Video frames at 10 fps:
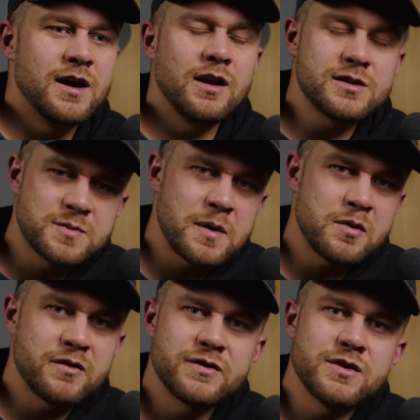Lots of
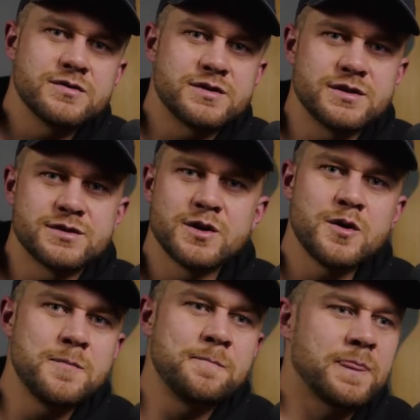people have used
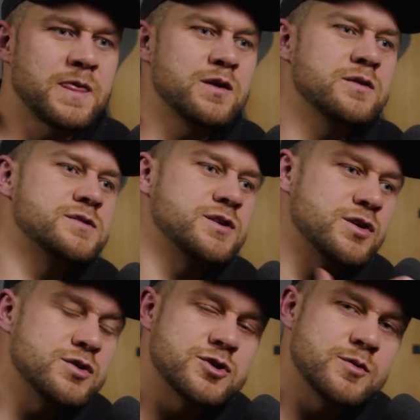Zoom, used
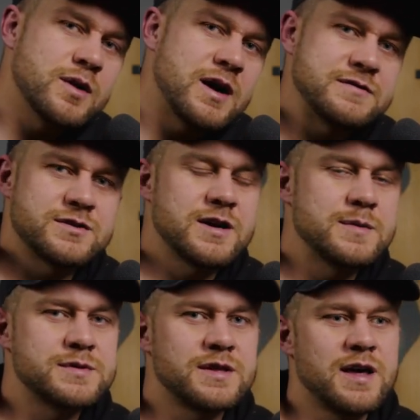YouTube live streams,